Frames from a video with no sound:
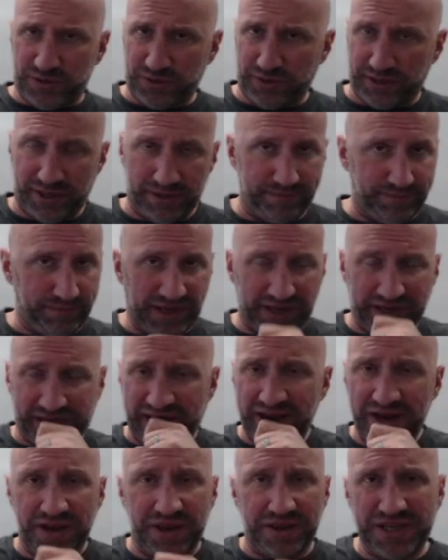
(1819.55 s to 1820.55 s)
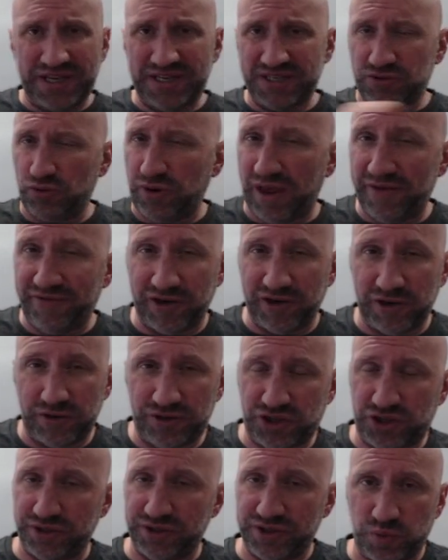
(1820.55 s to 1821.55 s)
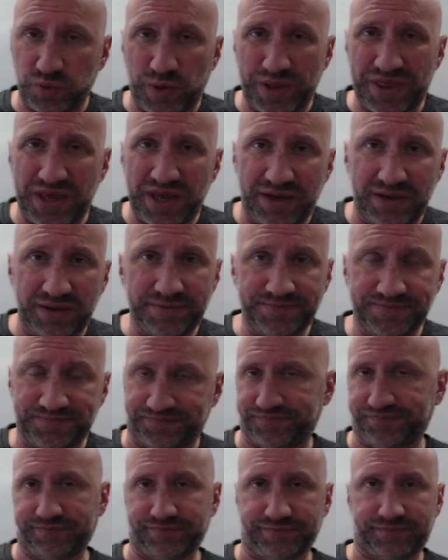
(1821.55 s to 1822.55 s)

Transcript: So again, these are all evolutions within